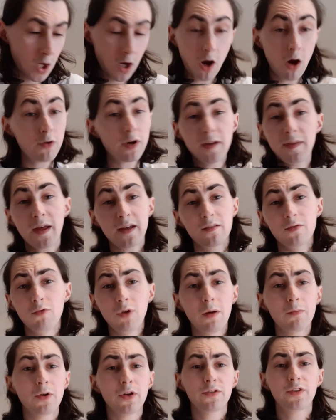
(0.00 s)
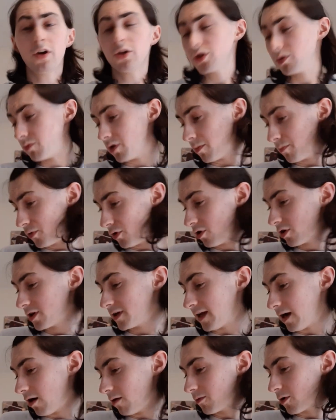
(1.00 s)
Okay, that's all I'm going to touch on with the book.
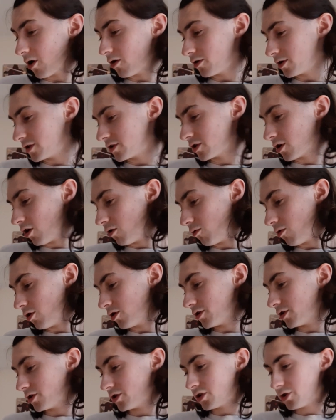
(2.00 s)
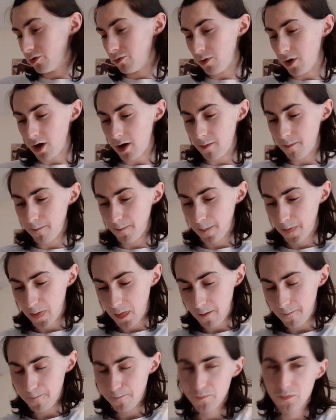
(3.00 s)
Now I'm going to go on to
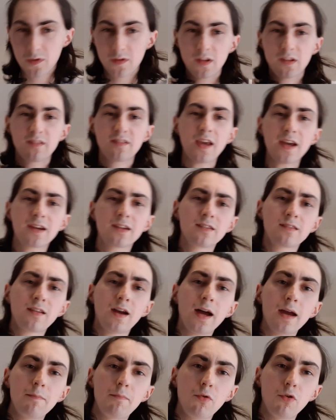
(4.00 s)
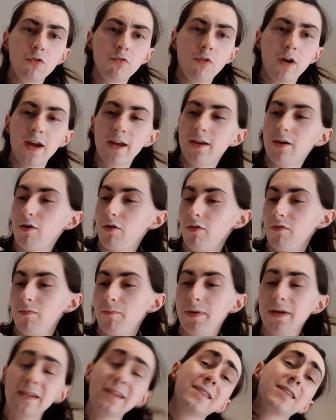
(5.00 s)
the second sight Blu-ray of
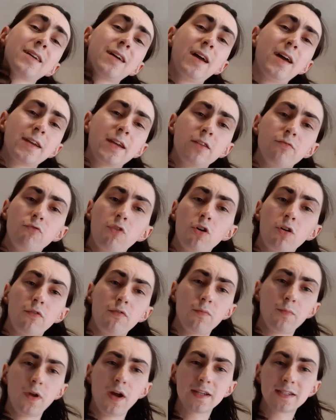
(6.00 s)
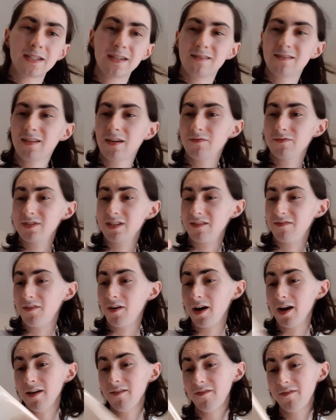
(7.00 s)
Picnic at Hanging Rock from
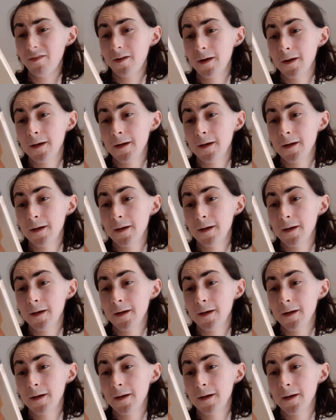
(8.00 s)
1975.